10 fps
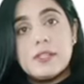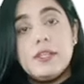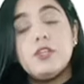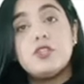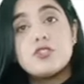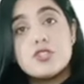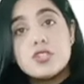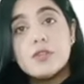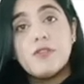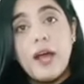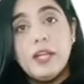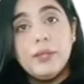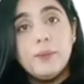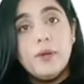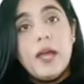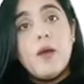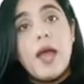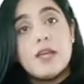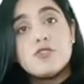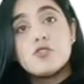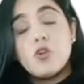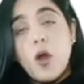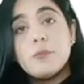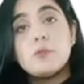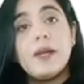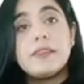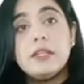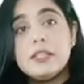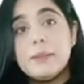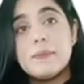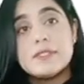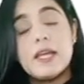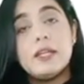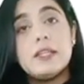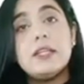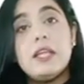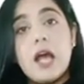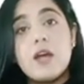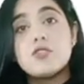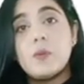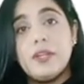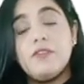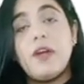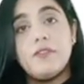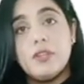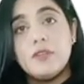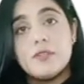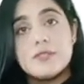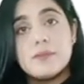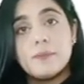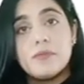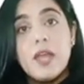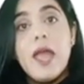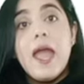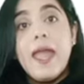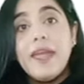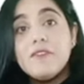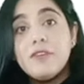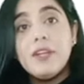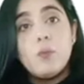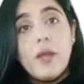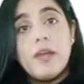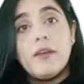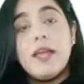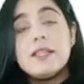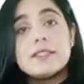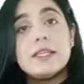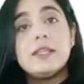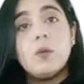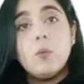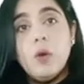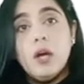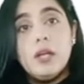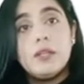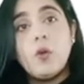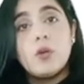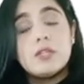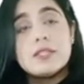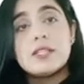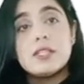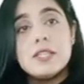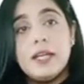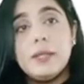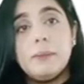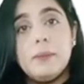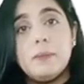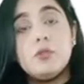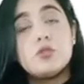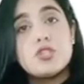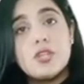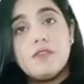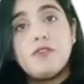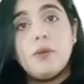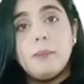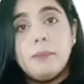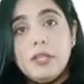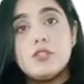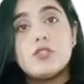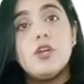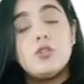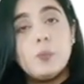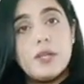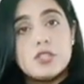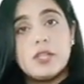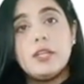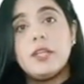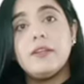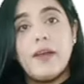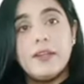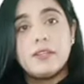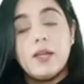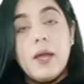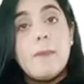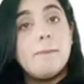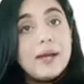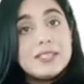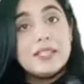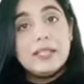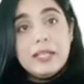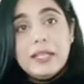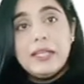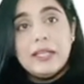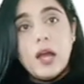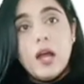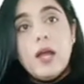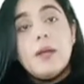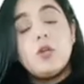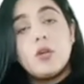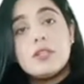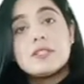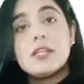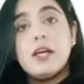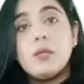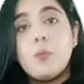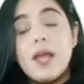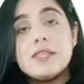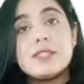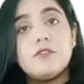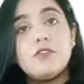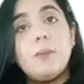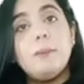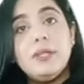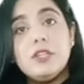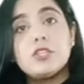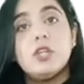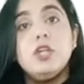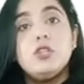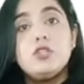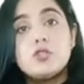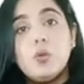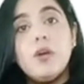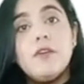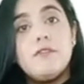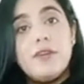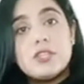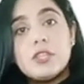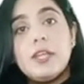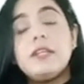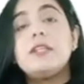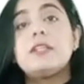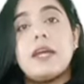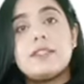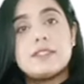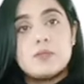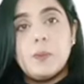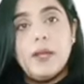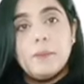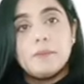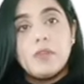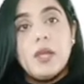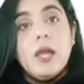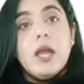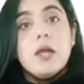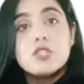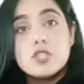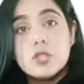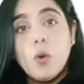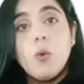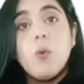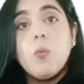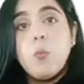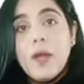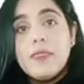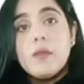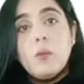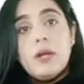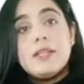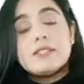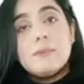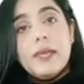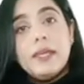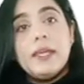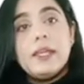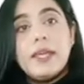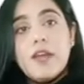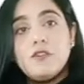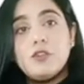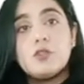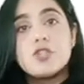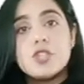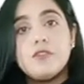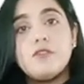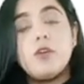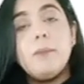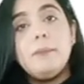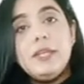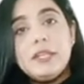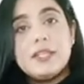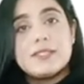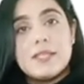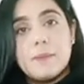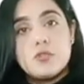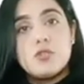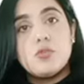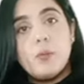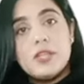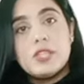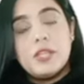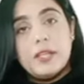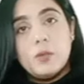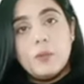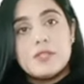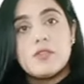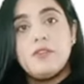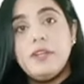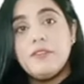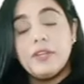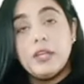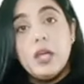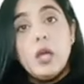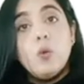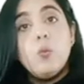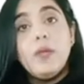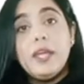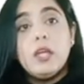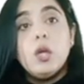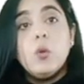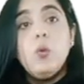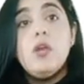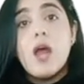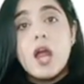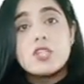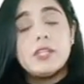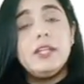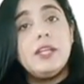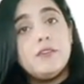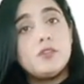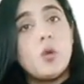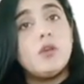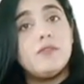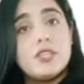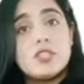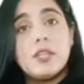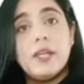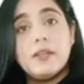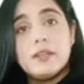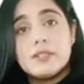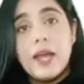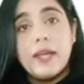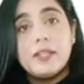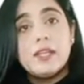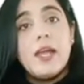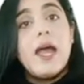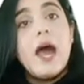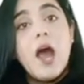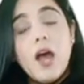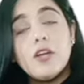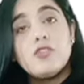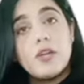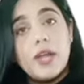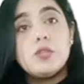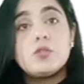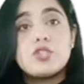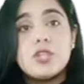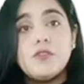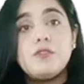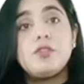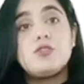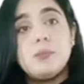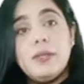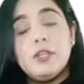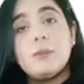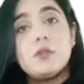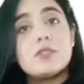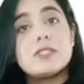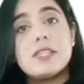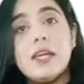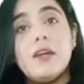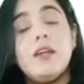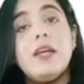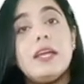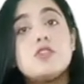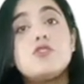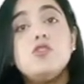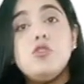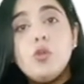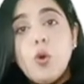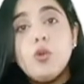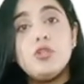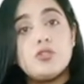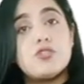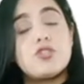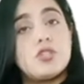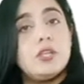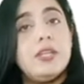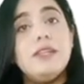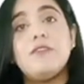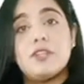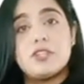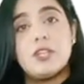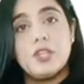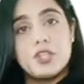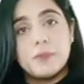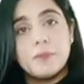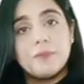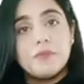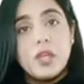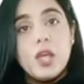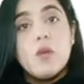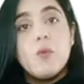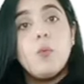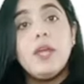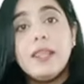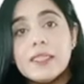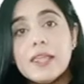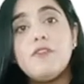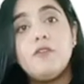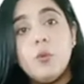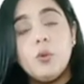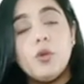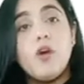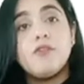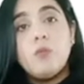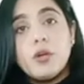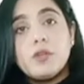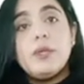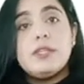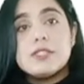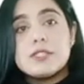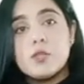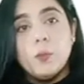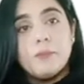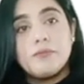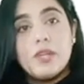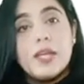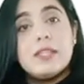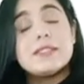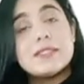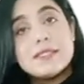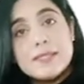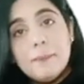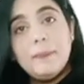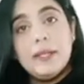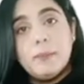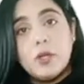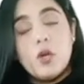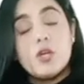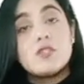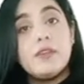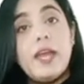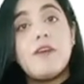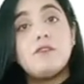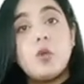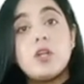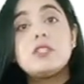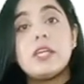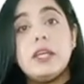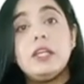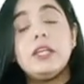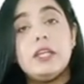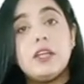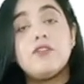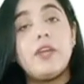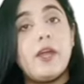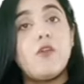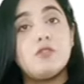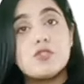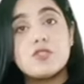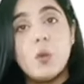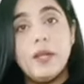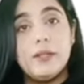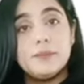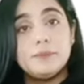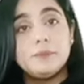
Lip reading: Their nutrition value has dropped by 30% in the last 25 years. Everywhere else in the world, doctors are telling people to shift from meat to vegetarian diet. But in India, doctors are advising from meat to vegetarian diets as well. So, when the world is making an effort to shift from meat consumption to vegetarian ways of living, we who largely lived on vegetarian diet are trying to shift to meat because there is no nutrition in vegetation, in the food of what we consume. This is simply because we have not taken enough care of the soil.